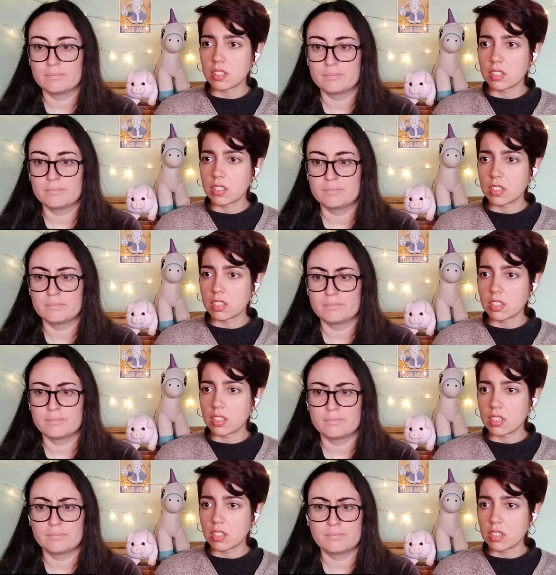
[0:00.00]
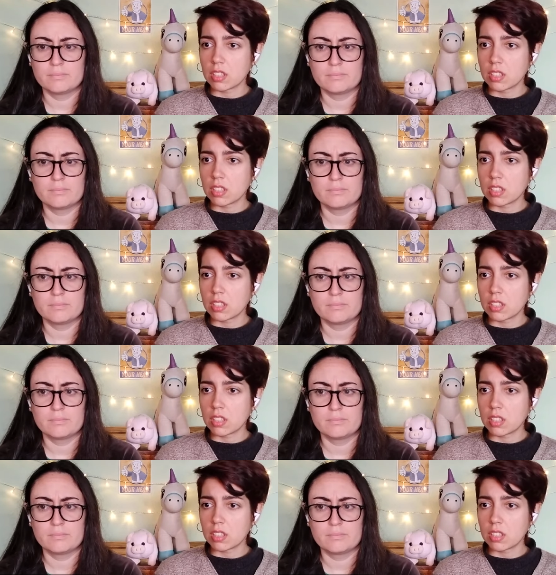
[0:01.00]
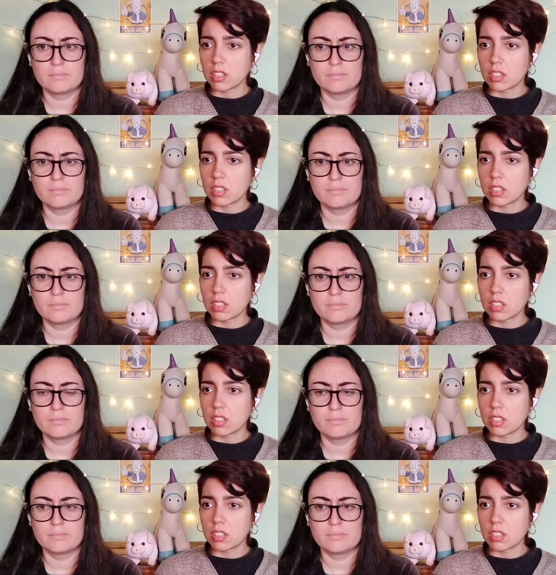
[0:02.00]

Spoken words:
Nothing is said.